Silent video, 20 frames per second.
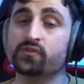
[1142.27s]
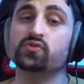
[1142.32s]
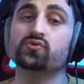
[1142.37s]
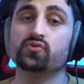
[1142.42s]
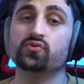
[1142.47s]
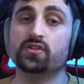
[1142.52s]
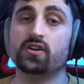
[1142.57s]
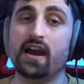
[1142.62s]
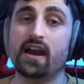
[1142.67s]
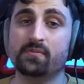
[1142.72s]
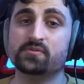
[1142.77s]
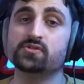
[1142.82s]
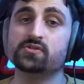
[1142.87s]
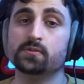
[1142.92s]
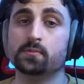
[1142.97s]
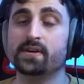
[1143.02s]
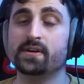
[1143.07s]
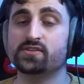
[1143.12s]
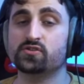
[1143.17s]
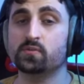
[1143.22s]
to do their
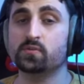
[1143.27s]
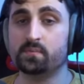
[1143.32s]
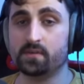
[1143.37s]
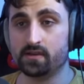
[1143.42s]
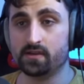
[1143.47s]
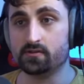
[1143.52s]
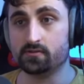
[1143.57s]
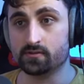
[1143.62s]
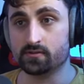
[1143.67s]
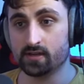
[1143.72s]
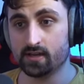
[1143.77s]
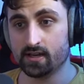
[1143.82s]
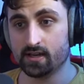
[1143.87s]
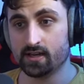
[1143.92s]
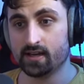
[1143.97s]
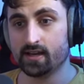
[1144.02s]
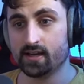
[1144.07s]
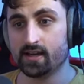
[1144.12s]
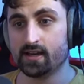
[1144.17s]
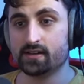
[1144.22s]
absolute best to beat you.
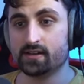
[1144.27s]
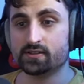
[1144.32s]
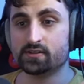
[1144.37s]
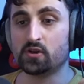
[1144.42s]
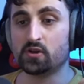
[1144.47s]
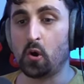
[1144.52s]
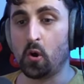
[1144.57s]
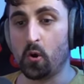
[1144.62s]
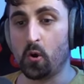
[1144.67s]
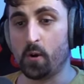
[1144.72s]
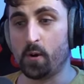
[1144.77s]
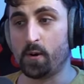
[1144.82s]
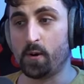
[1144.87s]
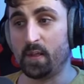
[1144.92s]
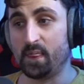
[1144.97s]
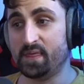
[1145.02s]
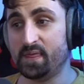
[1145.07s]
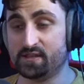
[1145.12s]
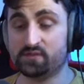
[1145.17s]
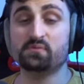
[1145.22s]

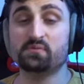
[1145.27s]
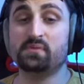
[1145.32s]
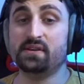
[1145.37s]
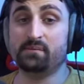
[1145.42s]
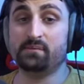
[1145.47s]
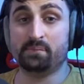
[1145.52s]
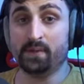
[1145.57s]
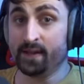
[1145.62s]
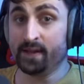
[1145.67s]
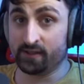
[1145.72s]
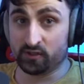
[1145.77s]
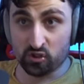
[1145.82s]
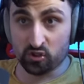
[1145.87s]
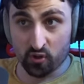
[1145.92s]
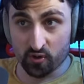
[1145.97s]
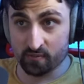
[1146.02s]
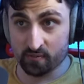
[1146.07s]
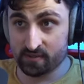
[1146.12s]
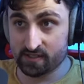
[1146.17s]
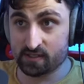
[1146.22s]
So this would be playing
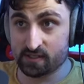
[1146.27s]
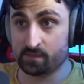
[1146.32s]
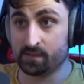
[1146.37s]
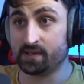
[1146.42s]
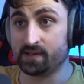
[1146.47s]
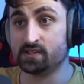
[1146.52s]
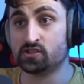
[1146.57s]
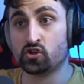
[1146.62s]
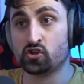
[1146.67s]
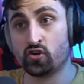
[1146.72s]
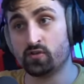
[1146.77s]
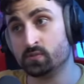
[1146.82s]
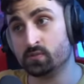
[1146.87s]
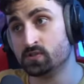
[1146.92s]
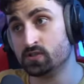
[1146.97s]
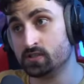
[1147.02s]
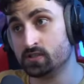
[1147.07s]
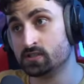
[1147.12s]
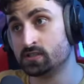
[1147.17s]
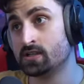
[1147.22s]
tournaments, playing
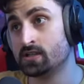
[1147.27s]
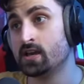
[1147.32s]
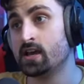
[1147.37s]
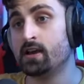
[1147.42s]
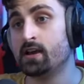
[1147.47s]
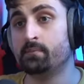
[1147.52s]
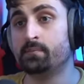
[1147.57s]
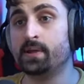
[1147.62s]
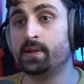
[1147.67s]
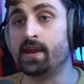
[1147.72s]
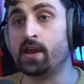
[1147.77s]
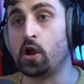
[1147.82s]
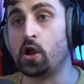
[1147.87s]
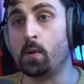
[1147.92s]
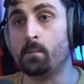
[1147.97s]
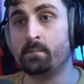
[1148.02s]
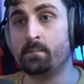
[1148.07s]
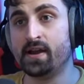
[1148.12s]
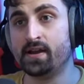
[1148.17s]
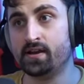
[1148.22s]
scrimmages, playing
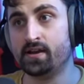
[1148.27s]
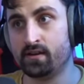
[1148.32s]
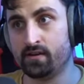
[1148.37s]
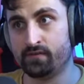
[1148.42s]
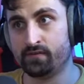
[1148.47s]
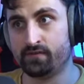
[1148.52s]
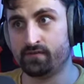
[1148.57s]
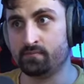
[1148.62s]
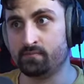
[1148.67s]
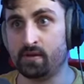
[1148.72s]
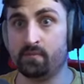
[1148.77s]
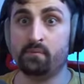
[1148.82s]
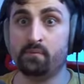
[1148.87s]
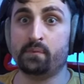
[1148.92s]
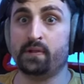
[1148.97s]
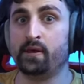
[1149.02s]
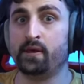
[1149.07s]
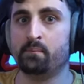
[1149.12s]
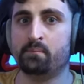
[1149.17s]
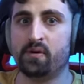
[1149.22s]
competitive, maybe
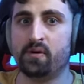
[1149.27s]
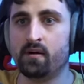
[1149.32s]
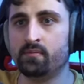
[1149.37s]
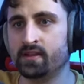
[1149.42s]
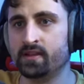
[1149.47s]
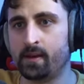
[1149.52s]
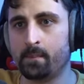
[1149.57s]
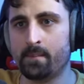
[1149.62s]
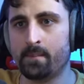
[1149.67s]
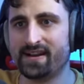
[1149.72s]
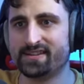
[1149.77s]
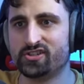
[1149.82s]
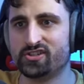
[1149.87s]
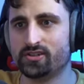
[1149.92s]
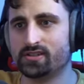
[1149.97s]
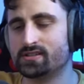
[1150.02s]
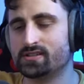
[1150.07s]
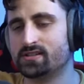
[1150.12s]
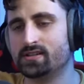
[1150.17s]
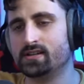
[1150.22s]
playing public
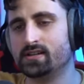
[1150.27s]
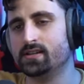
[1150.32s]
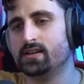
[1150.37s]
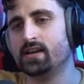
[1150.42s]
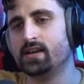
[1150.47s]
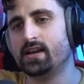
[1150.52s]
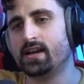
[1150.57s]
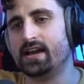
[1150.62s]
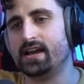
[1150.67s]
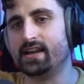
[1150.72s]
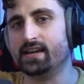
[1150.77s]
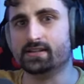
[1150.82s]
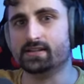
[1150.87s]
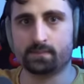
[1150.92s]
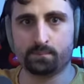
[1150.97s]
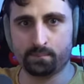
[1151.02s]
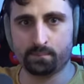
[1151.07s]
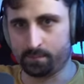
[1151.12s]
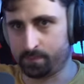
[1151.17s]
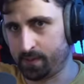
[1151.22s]
matches against
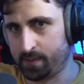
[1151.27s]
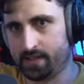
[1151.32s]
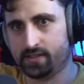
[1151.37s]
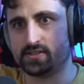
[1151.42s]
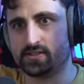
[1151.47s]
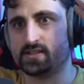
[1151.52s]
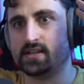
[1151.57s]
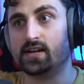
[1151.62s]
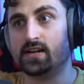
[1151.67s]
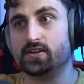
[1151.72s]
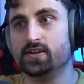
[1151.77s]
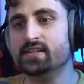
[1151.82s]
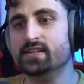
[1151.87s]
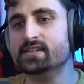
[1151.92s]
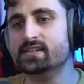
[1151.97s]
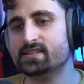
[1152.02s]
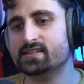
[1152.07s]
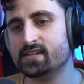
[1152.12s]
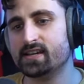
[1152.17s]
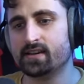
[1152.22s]
players that are
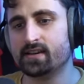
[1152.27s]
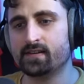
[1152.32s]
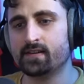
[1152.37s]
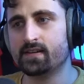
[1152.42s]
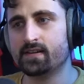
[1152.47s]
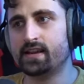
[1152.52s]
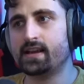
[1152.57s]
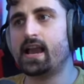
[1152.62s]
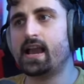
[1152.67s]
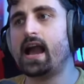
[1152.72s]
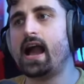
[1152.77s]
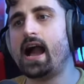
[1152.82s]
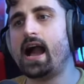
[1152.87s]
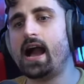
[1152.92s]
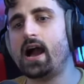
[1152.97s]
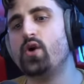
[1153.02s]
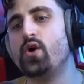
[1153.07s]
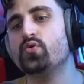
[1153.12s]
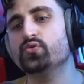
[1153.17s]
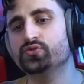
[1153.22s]
insane. Like,
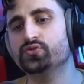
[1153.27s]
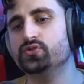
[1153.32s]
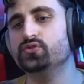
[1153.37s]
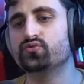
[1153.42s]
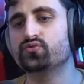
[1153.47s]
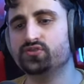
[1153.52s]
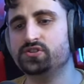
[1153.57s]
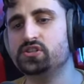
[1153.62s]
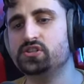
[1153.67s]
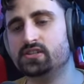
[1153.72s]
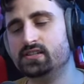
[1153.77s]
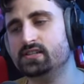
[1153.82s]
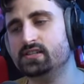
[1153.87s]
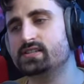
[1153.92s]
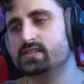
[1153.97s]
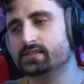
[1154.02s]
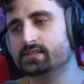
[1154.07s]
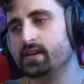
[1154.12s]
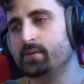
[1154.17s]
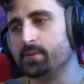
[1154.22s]
how do you reach
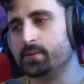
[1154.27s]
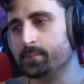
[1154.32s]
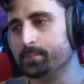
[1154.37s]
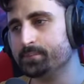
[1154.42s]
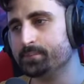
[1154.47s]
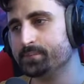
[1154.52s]
this level?